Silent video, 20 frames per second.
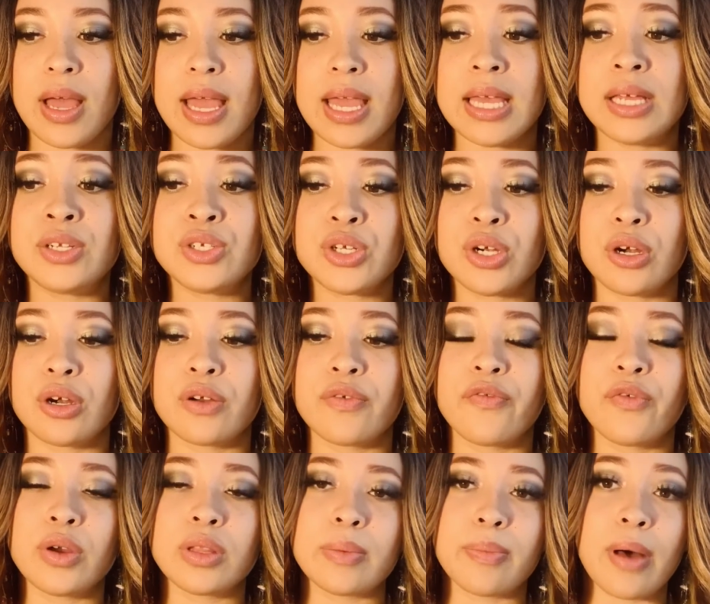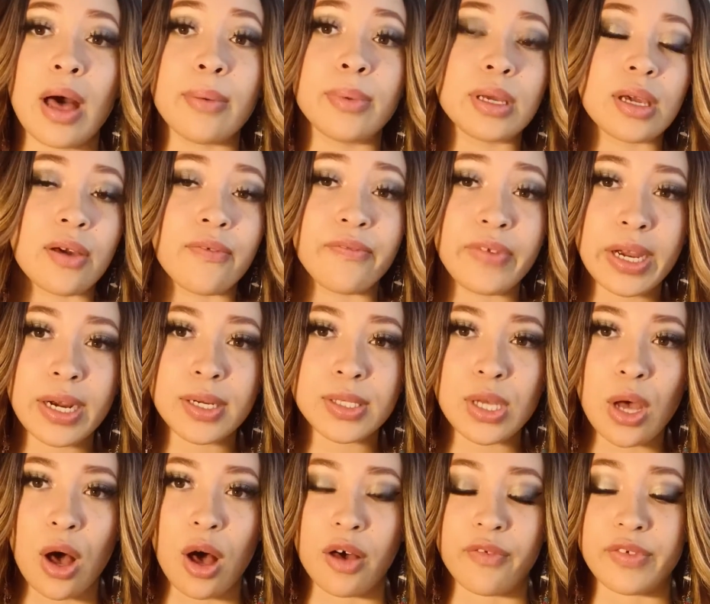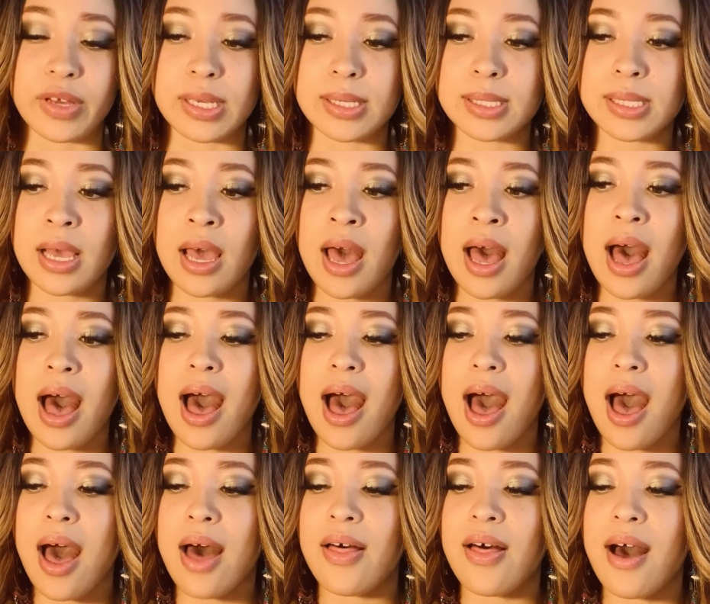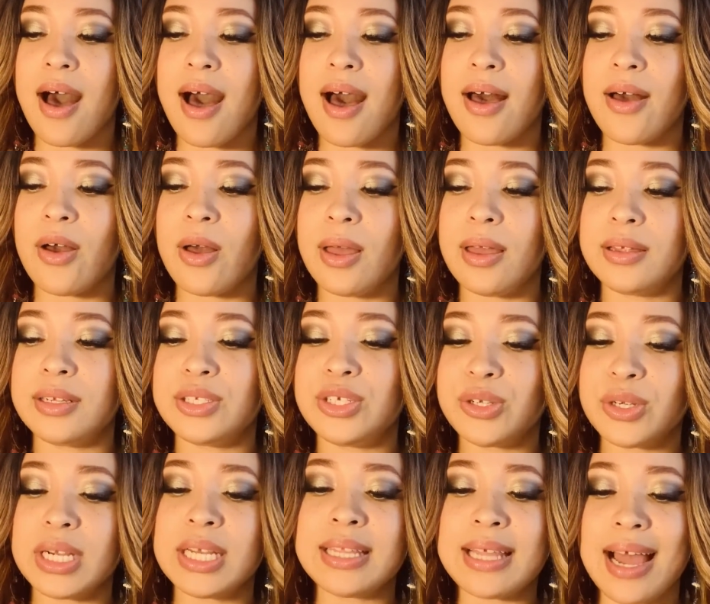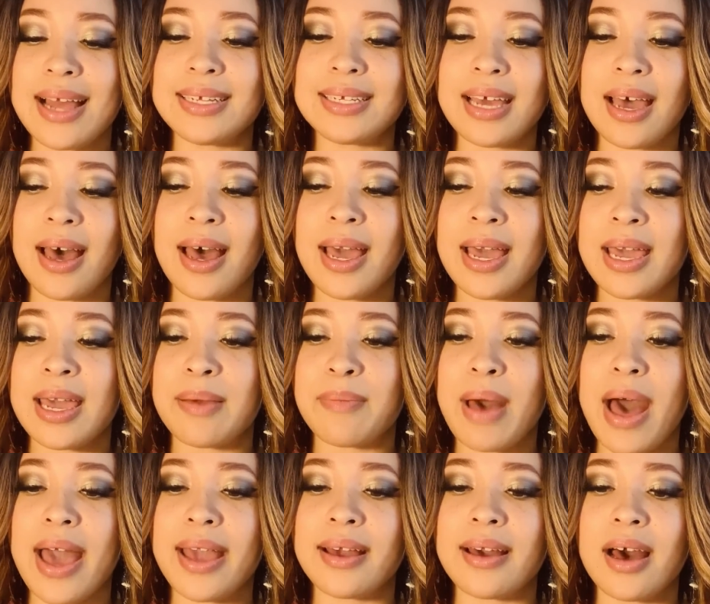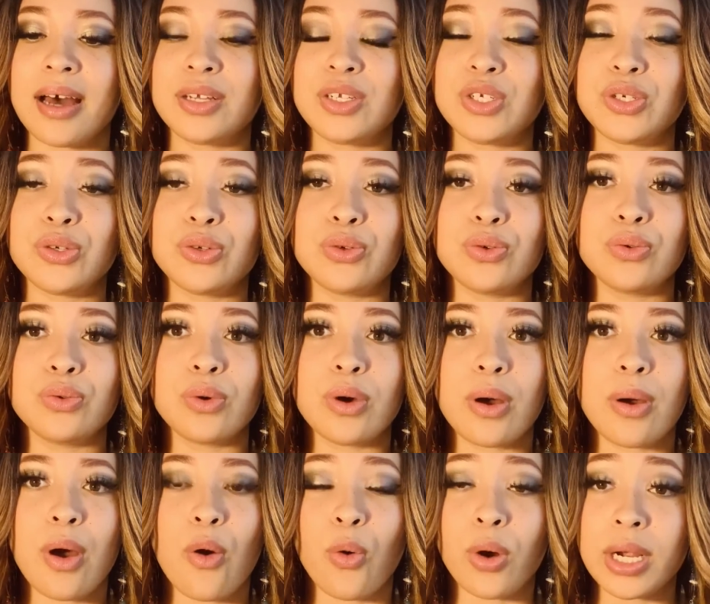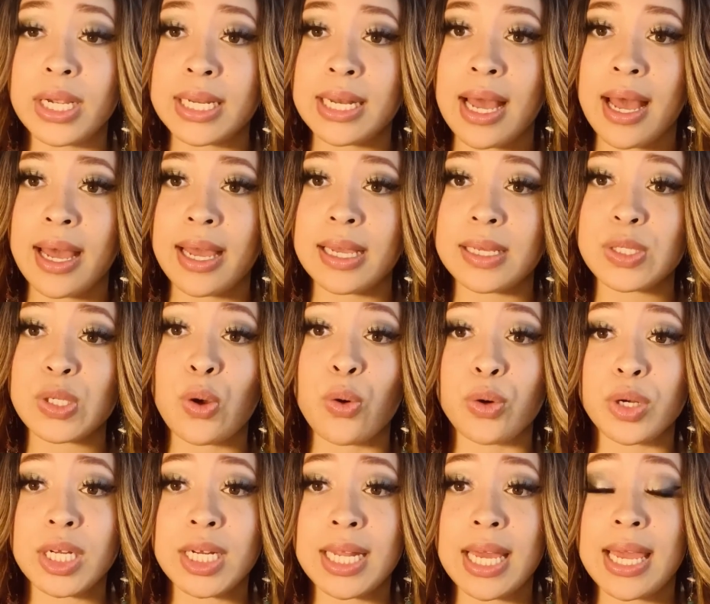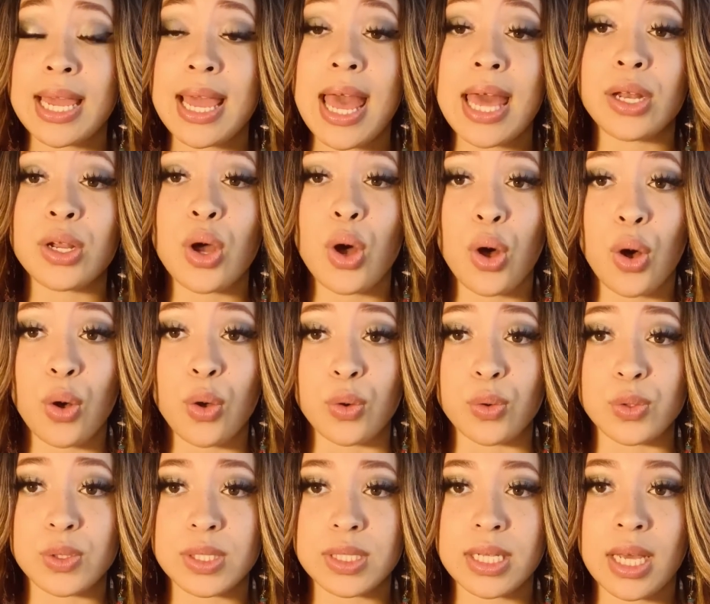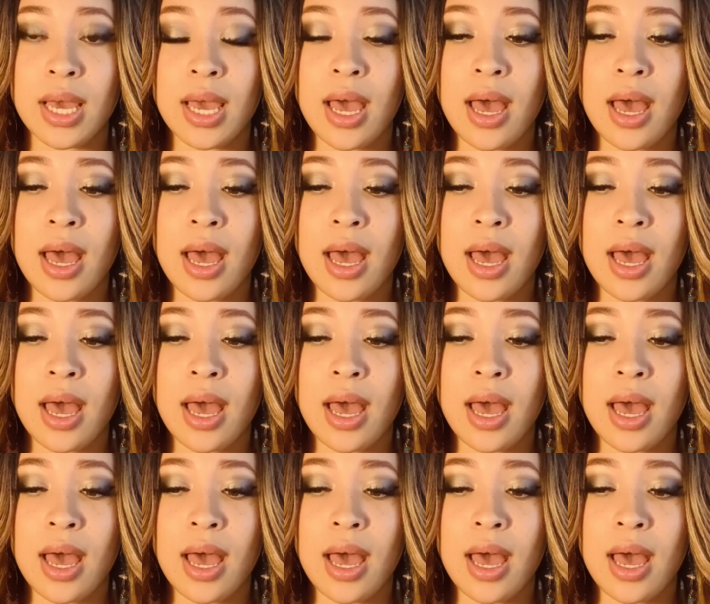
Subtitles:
intern for the public affairs office. During that time, I got to organize, coordinate, and host